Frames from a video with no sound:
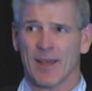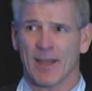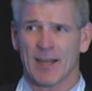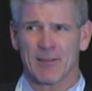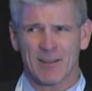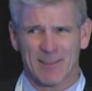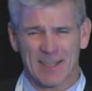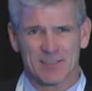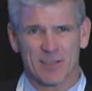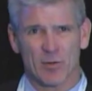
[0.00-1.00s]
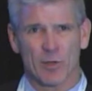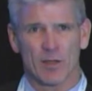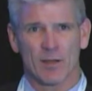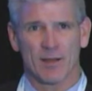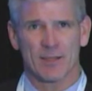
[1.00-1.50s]
And I think that's going to
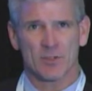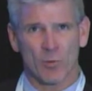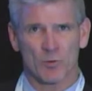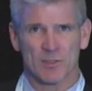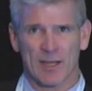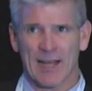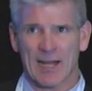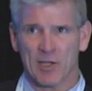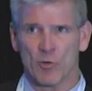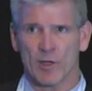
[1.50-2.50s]
be, it's almost like how do you